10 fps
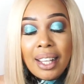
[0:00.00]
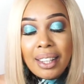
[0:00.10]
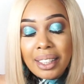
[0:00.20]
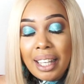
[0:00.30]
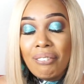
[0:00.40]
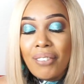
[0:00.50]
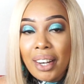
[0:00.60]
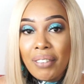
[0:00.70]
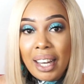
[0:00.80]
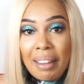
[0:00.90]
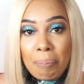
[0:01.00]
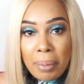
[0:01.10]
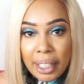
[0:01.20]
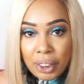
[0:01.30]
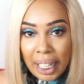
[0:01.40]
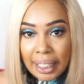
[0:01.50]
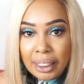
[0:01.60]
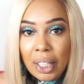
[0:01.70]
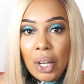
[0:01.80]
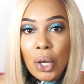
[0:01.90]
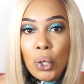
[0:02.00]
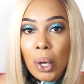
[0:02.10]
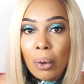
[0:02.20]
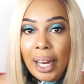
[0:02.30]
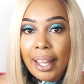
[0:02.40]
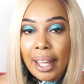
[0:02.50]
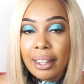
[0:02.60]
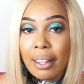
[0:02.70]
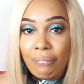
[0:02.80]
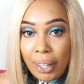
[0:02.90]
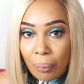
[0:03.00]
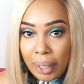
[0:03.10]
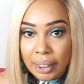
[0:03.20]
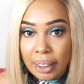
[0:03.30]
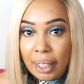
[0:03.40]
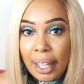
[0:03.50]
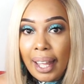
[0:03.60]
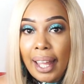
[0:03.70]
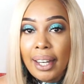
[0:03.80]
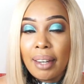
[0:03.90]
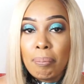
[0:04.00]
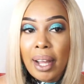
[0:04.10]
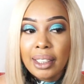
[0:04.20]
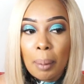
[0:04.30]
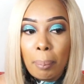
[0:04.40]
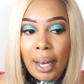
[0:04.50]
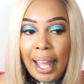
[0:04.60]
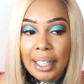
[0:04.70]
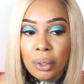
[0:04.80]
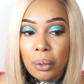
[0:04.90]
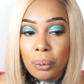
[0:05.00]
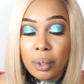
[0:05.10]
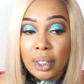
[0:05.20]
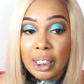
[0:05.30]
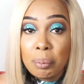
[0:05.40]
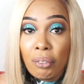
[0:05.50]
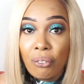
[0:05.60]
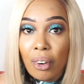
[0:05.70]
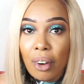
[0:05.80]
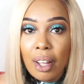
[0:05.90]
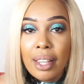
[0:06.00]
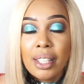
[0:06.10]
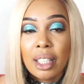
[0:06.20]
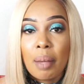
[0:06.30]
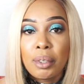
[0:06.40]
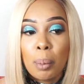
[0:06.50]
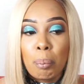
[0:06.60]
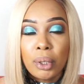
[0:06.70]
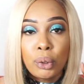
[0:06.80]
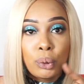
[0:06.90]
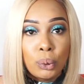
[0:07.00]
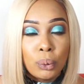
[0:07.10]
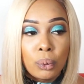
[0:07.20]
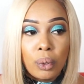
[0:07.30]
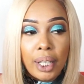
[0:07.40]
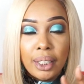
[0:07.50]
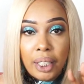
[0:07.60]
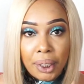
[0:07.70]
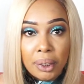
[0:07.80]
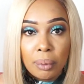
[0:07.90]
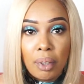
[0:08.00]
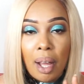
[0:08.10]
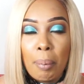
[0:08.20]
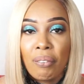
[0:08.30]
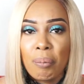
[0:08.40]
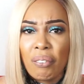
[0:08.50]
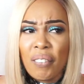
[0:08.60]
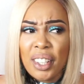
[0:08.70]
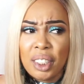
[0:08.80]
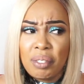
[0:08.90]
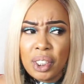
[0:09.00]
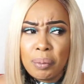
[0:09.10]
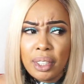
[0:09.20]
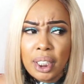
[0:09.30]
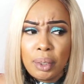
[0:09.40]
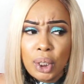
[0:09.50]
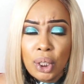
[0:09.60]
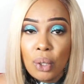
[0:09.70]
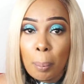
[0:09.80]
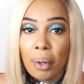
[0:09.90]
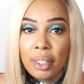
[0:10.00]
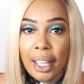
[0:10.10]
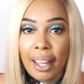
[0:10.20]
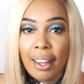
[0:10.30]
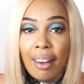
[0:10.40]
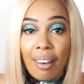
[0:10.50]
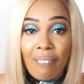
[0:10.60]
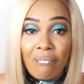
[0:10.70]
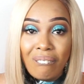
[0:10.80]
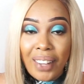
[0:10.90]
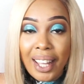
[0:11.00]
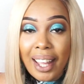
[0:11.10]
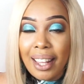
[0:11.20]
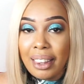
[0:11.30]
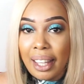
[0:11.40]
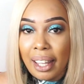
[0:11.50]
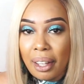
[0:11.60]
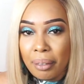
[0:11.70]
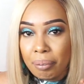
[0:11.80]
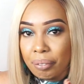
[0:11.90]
there's a very big chance you're gonna get the fake ones. And my supplier has gone through this before. There's a time she bought 2 injections before she knew about the fake and the